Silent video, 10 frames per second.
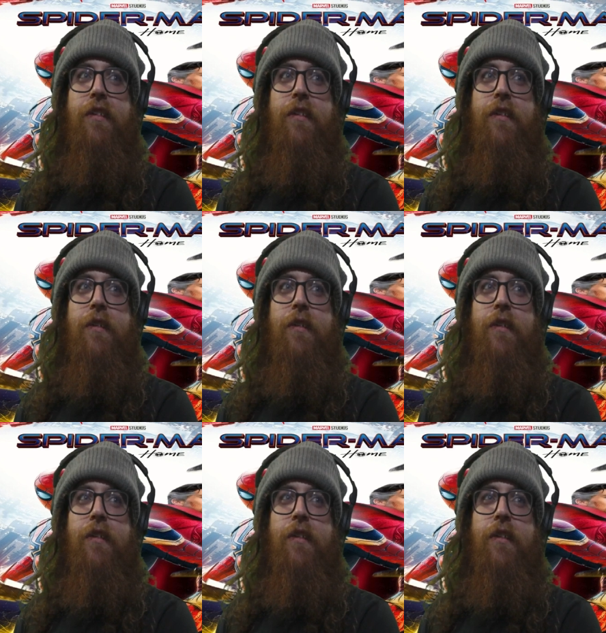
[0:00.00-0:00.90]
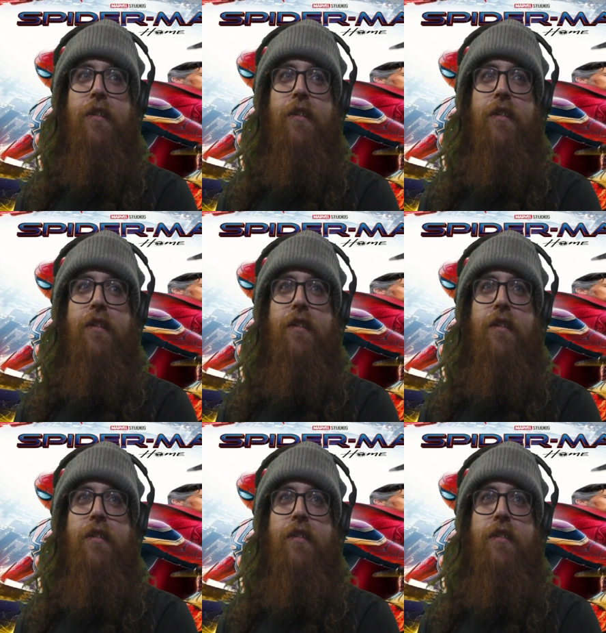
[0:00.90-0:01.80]

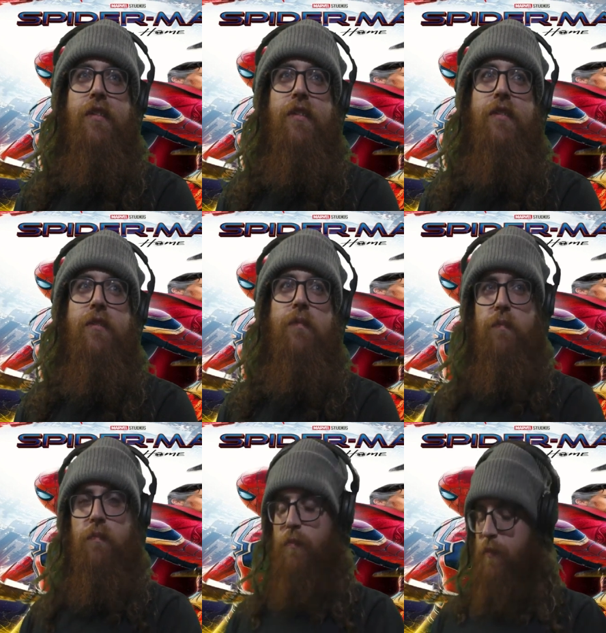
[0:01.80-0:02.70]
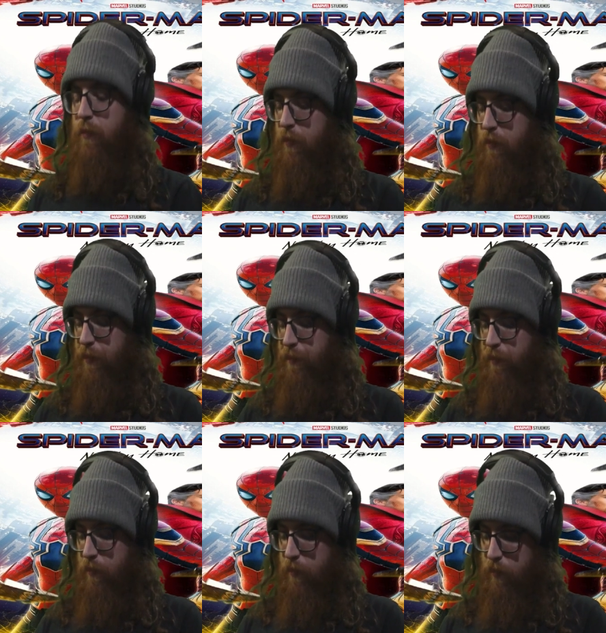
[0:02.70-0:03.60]

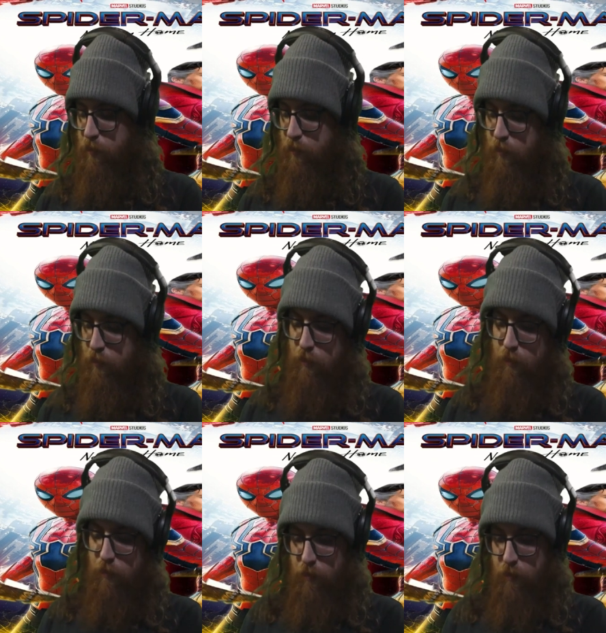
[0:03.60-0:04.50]
(no one is talking)